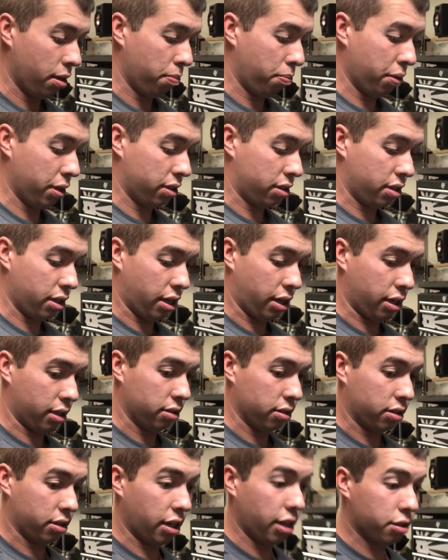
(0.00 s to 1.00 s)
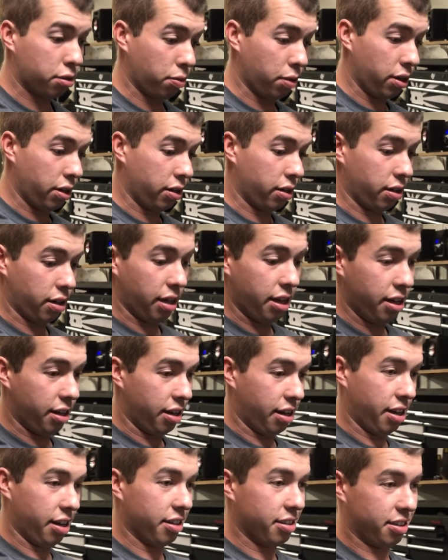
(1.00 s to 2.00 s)
But so that's where it
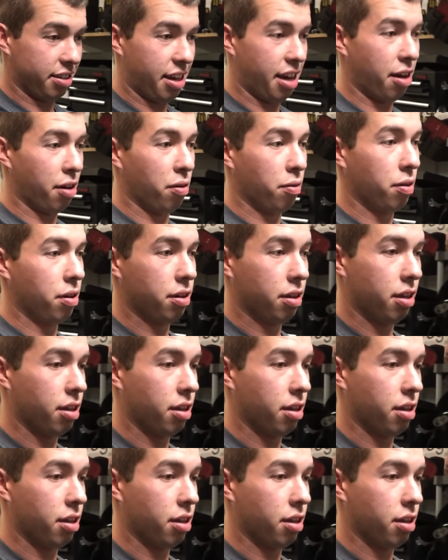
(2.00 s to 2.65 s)
is now.